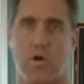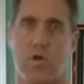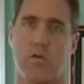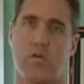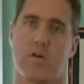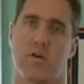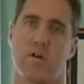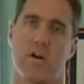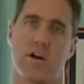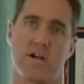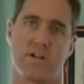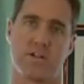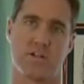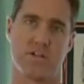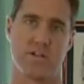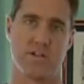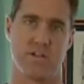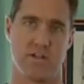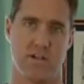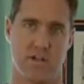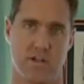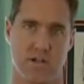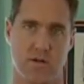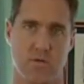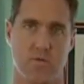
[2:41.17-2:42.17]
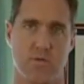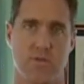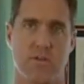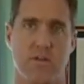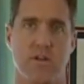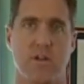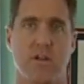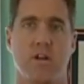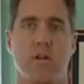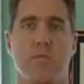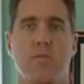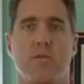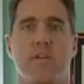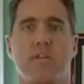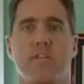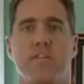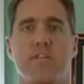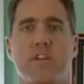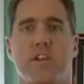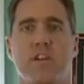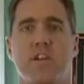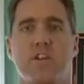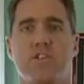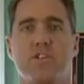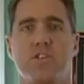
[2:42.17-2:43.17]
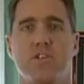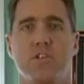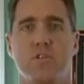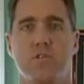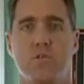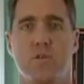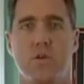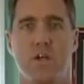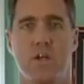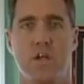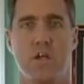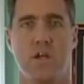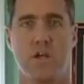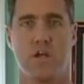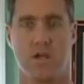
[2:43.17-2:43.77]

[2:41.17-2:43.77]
or you're actually dealing with a little bit of an issue,